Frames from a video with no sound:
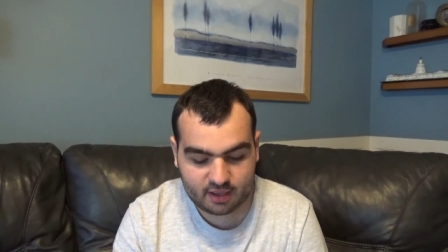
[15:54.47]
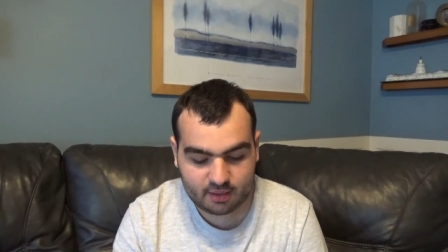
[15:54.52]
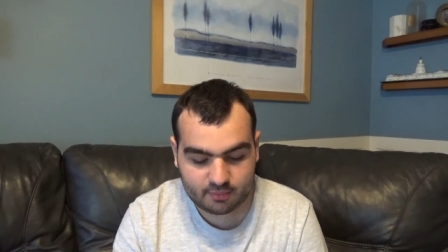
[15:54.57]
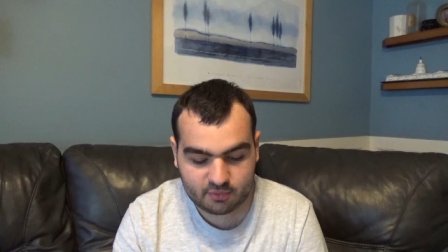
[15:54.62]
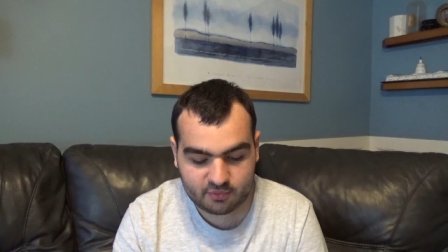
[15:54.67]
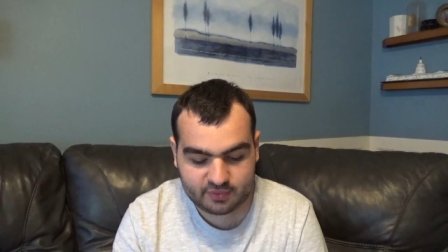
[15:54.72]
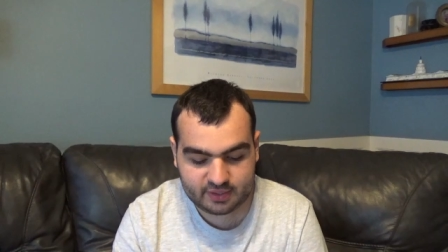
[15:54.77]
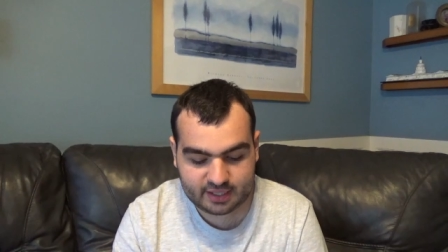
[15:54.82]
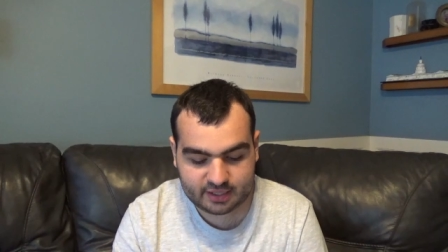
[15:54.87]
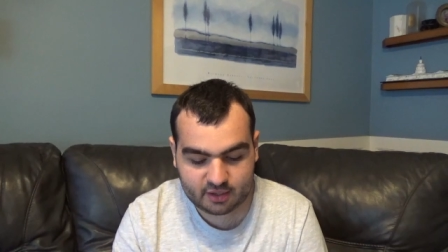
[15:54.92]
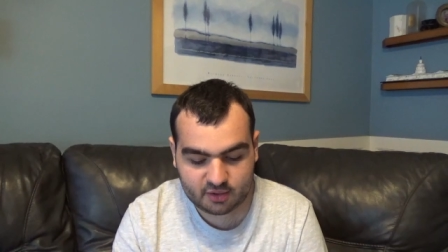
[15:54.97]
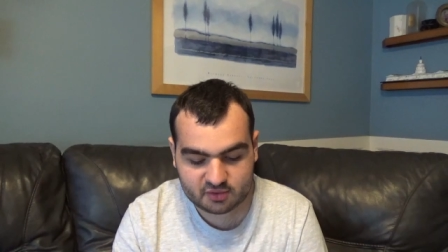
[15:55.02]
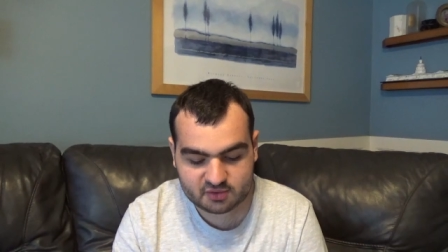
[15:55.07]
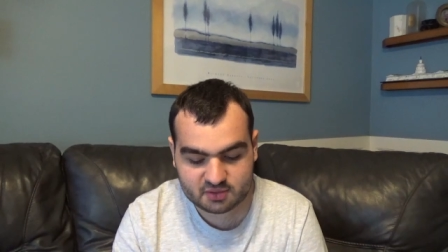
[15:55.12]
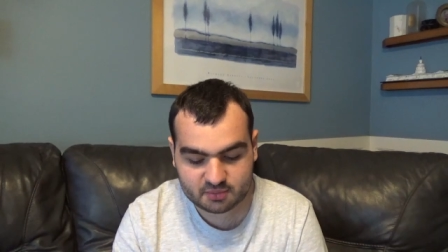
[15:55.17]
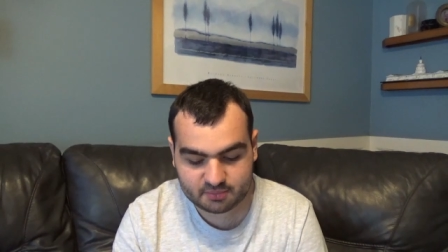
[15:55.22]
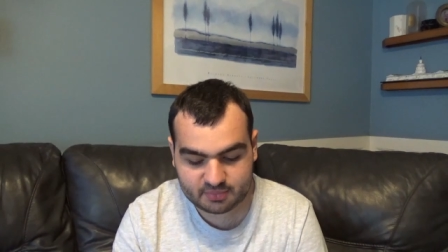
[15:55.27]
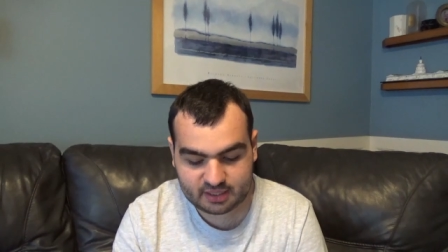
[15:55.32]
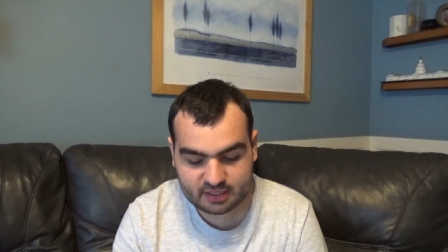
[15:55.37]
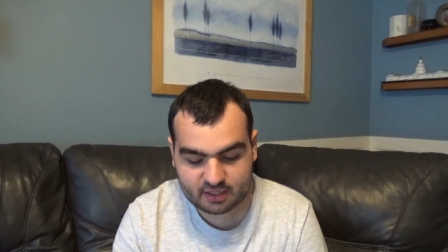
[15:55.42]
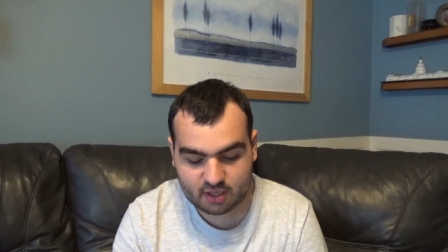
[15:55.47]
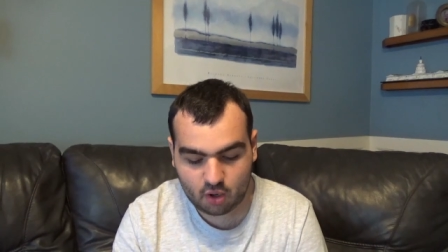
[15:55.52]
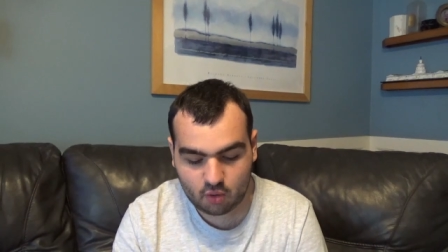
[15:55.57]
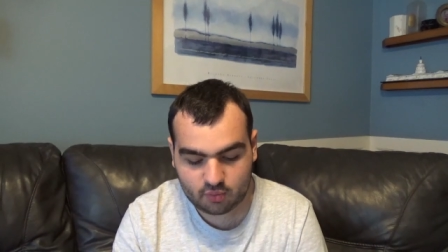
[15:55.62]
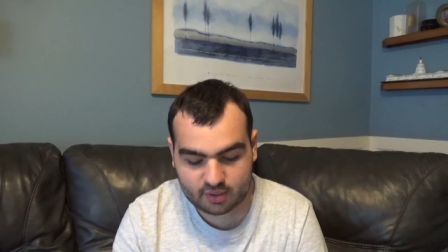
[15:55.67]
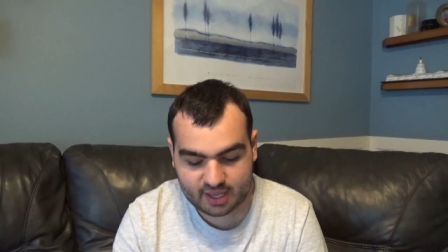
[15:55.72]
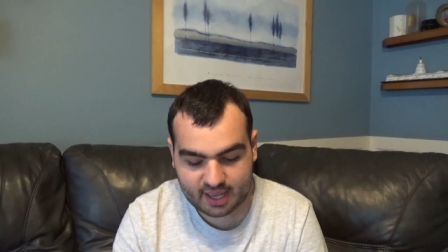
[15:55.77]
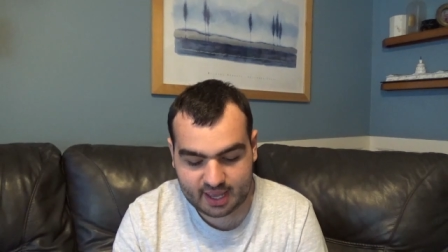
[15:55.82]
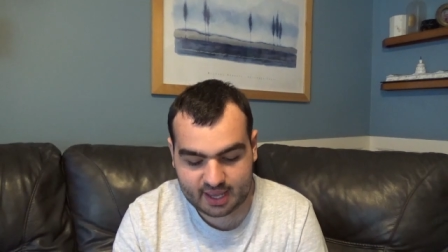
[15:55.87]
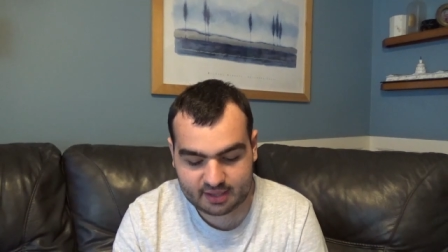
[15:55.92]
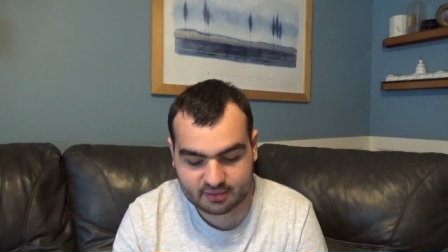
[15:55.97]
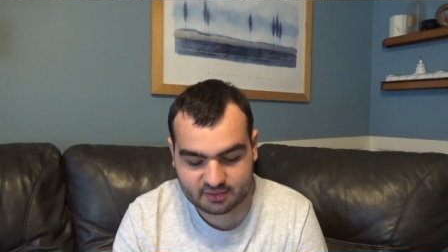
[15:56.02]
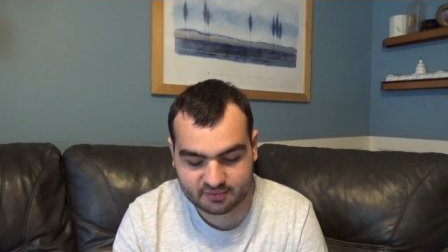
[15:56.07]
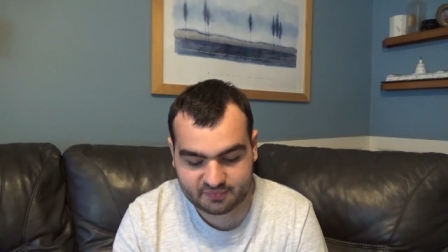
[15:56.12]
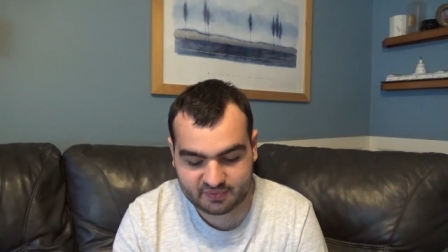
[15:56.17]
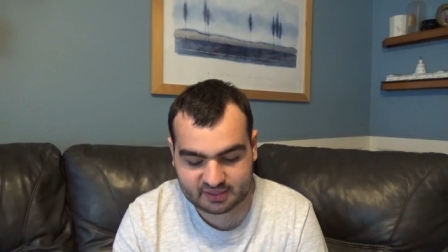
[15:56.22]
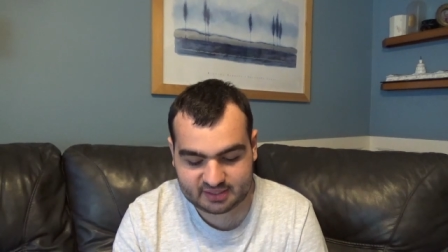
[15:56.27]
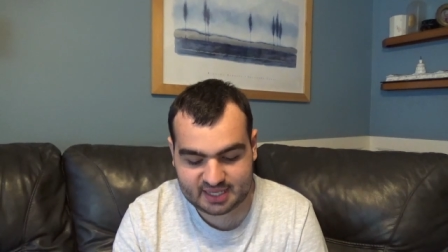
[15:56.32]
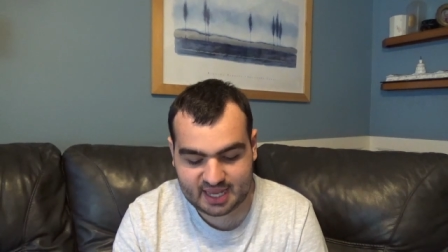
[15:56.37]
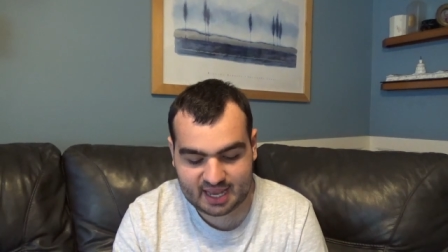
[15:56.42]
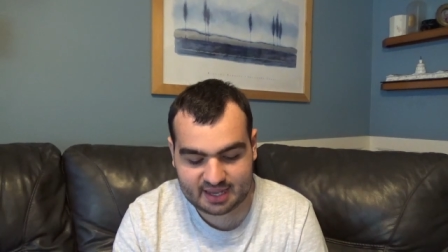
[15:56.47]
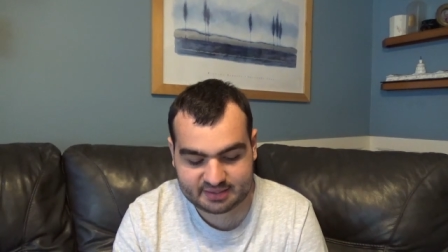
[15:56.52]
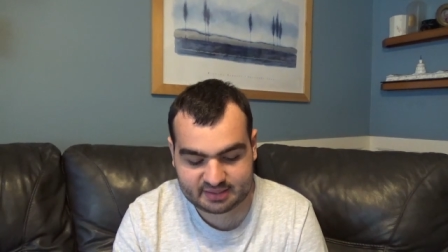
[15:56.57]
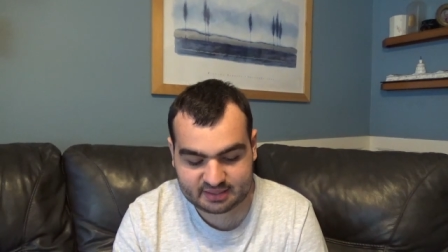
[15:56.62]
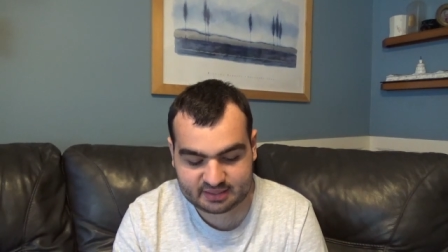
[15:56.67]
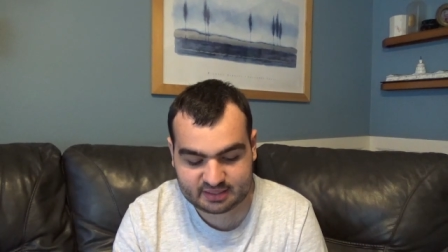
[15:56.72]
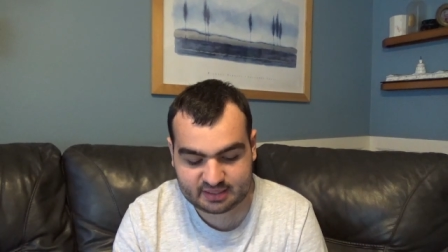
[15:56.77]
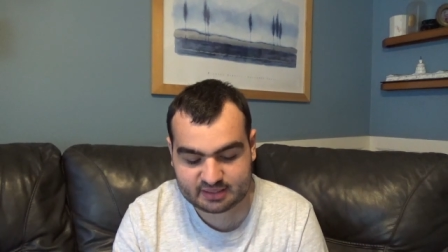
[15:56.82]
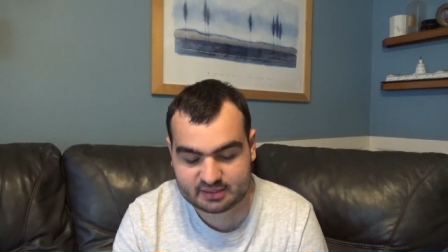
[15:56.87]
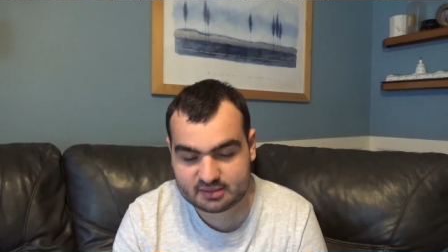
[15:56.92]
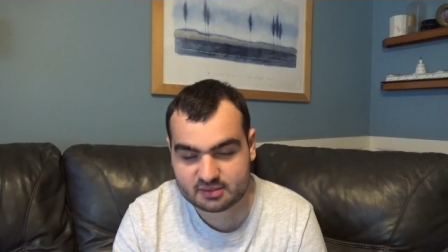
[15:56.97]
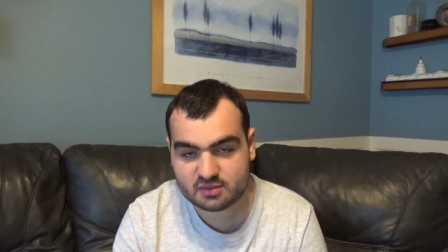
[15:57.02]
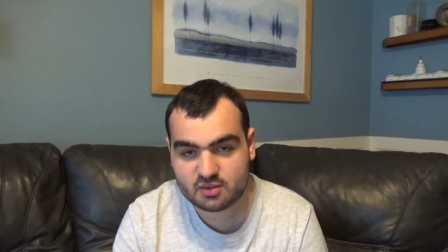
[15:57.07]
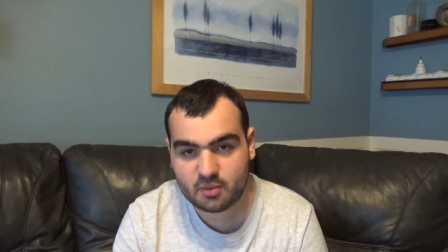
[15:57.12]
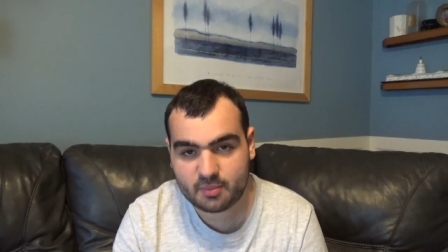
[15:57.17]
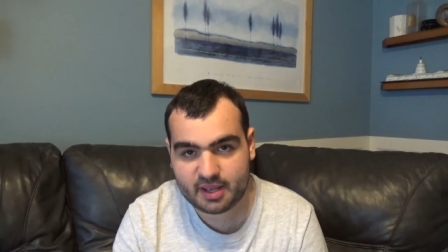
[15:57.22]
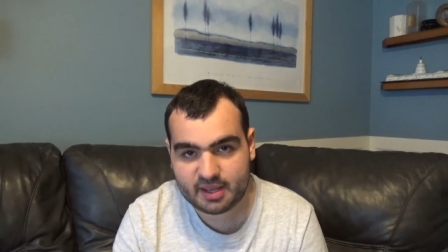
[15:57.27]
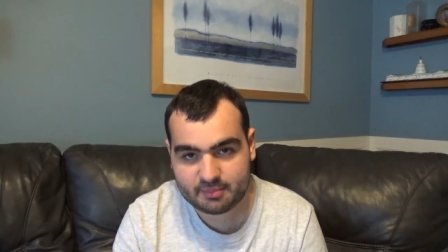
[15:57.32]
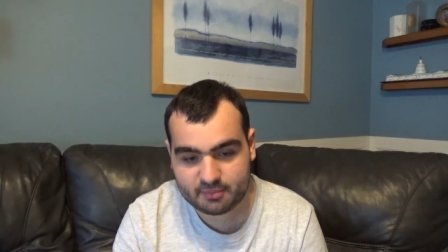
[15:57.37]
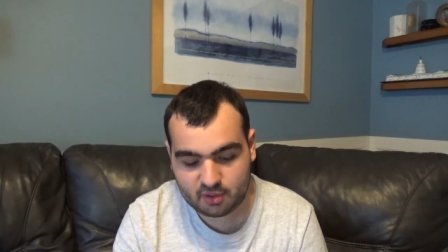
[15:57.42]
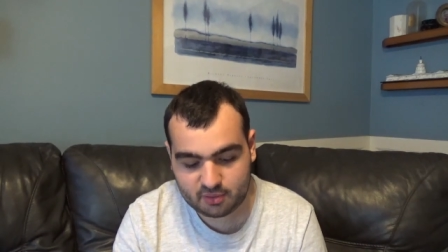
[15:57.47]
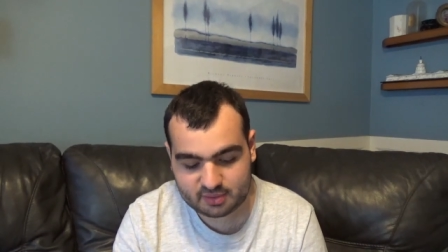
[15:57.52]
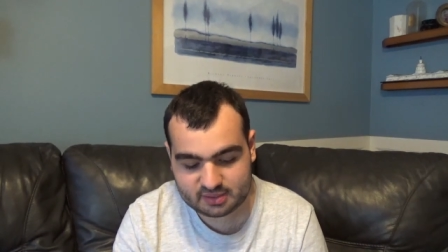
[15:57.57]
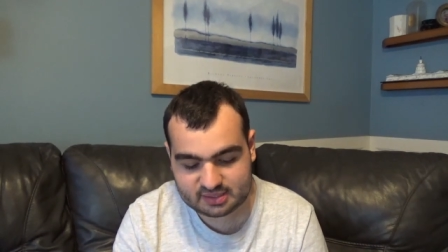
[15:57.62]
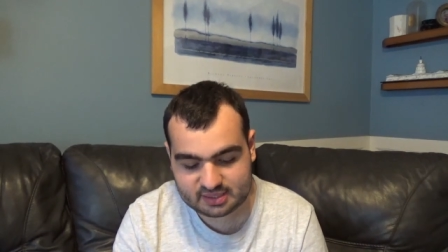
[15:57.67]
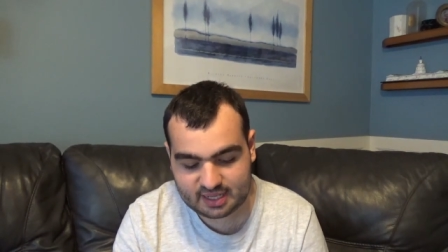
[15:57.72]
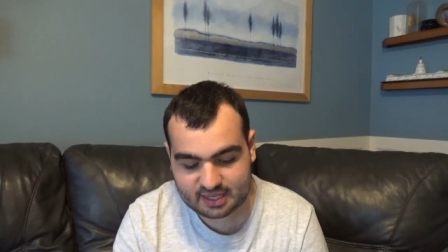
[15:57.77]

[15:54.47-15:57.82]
a movie that goes from being okay to fantastic in so many moments,